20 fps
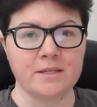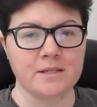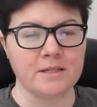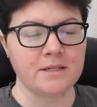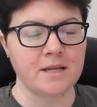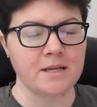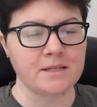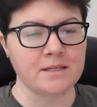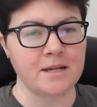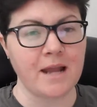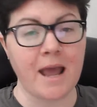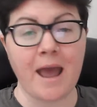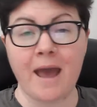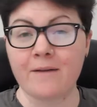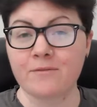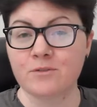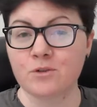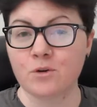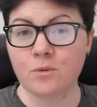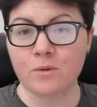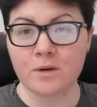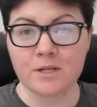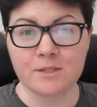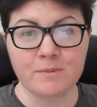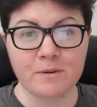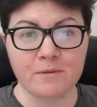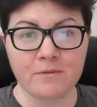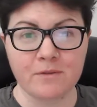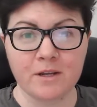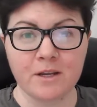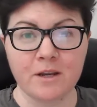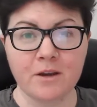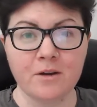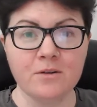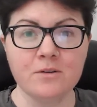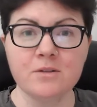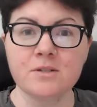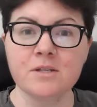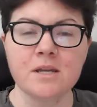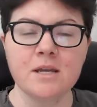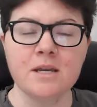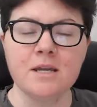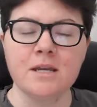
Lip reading: It doesn't have to always be videos.